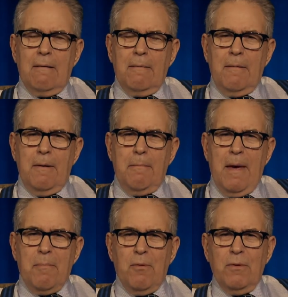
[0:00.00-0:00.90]

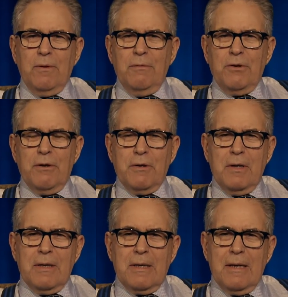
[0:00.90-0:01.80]
Maplewood, New Jersey,
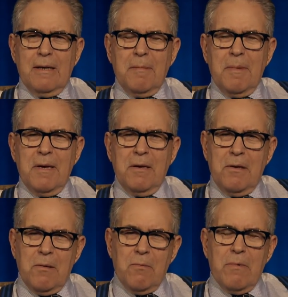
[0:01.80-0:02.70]
you said to me,
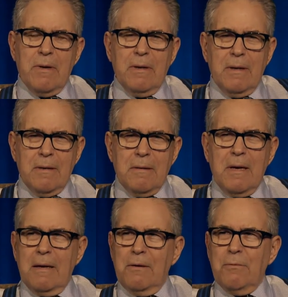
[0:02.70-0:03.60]
you really
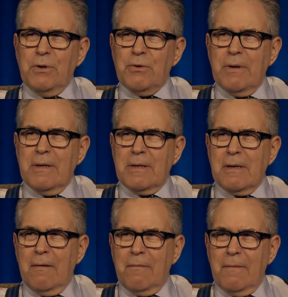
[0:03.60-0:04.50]
you enjoyed yourself,